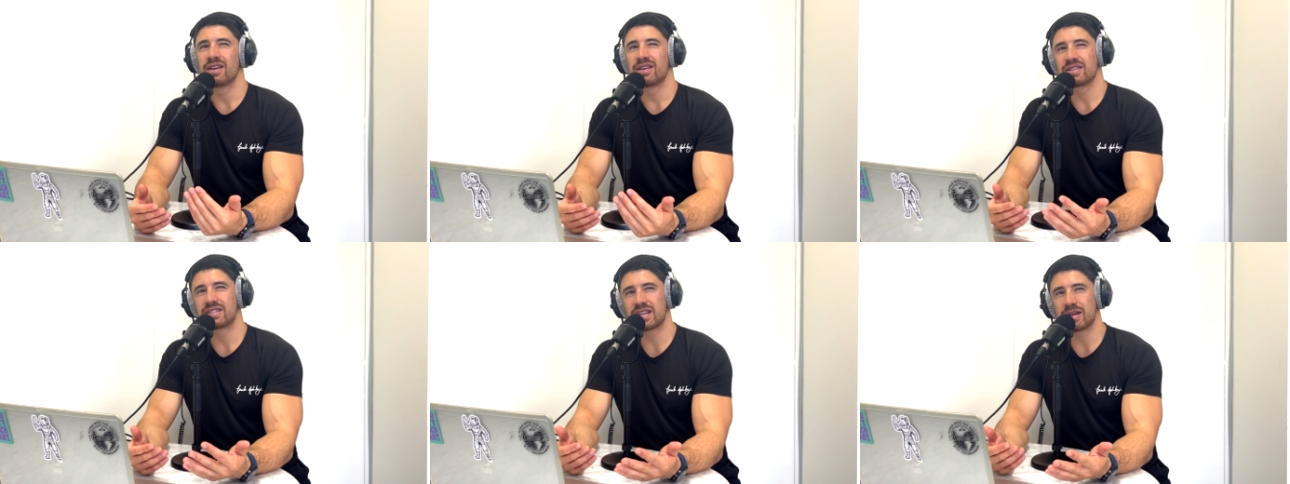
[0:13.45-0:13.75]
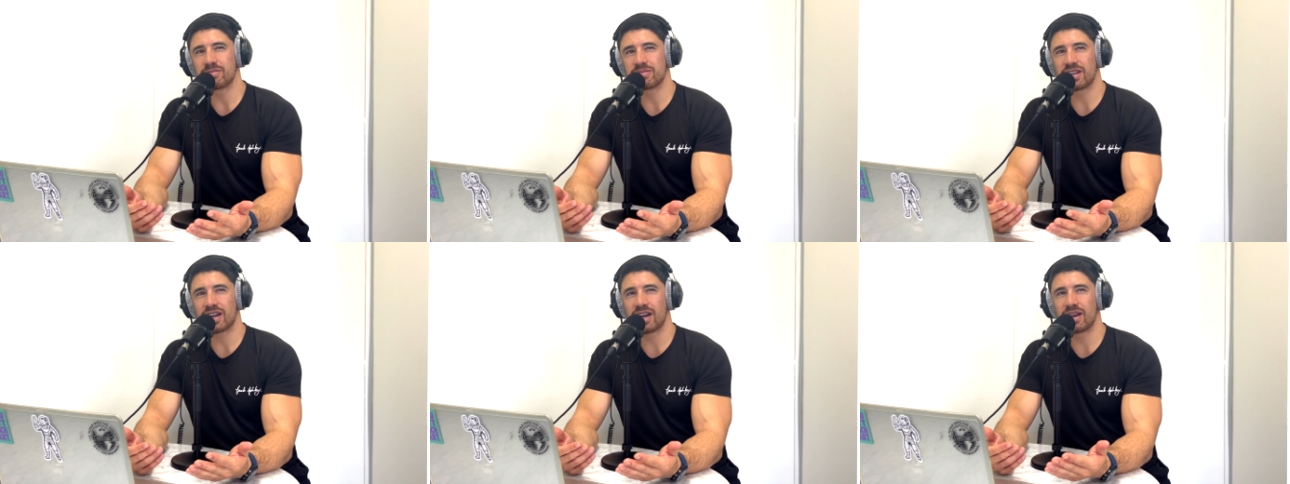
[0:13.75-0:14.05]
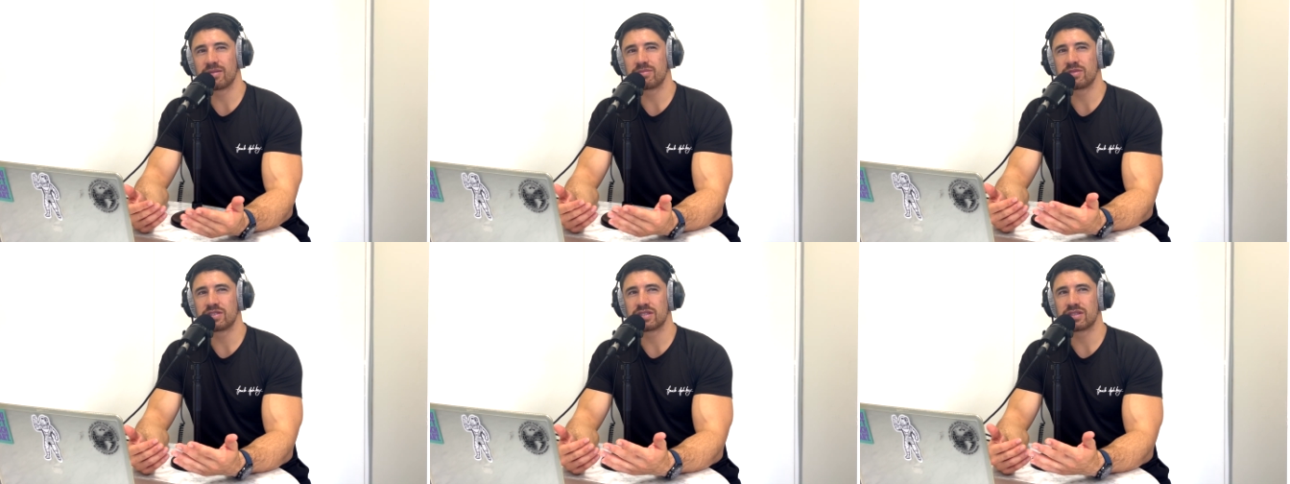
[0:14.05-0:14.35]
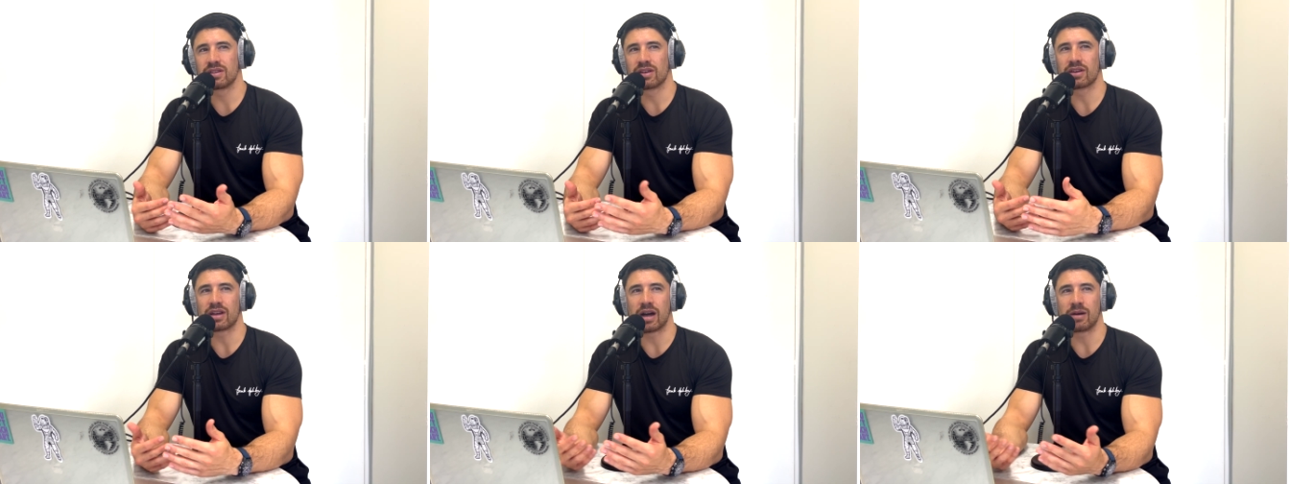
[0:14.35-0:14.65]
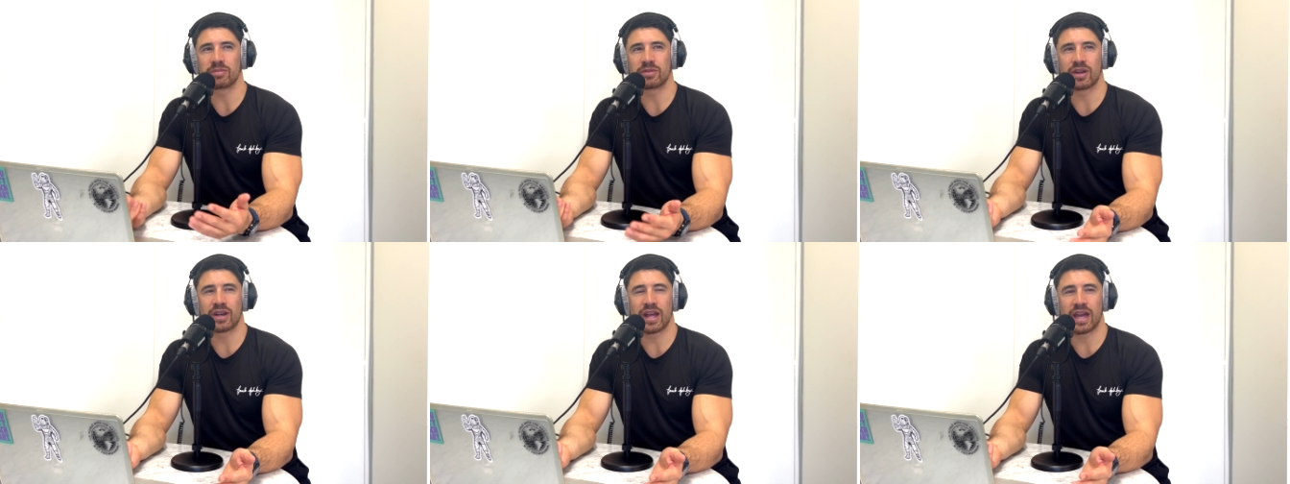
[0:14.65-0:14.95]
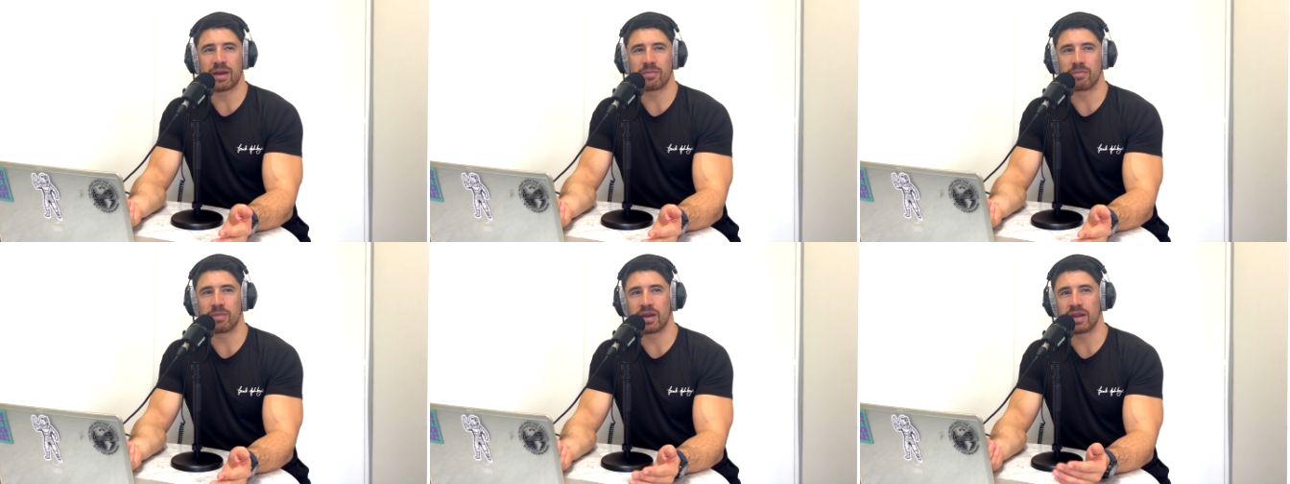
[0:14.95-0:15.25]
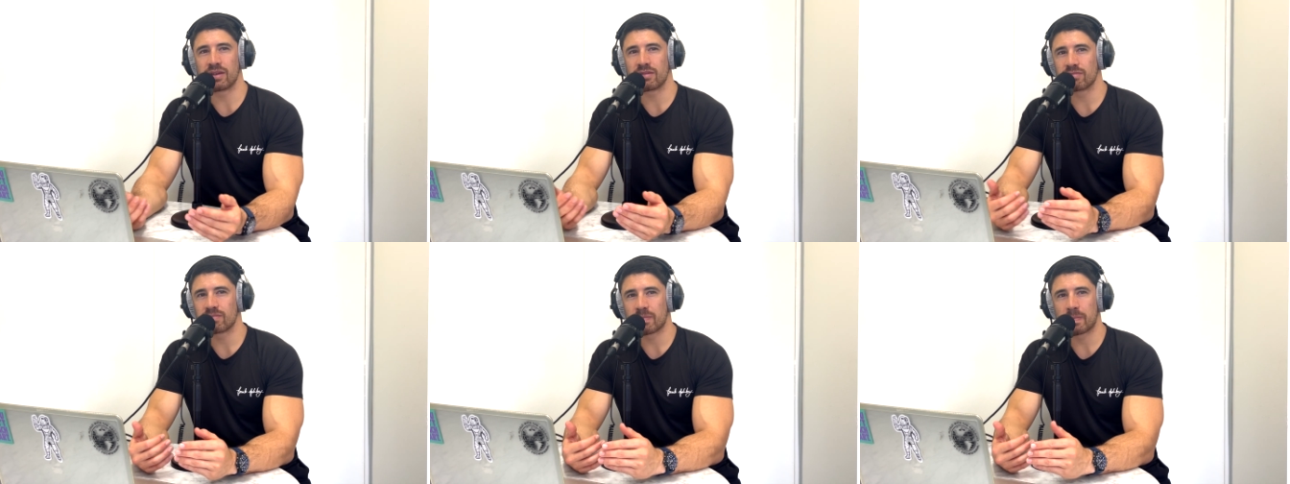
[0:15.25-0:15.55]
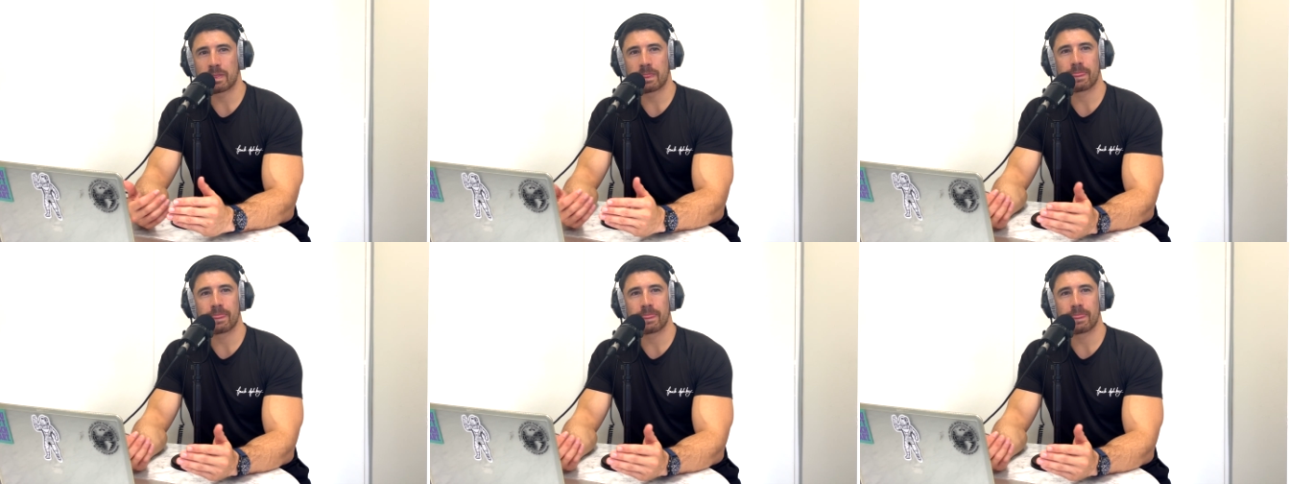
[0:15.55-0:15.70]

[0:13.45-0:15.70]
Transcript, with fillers: Sometimes, look, I'm going to admit,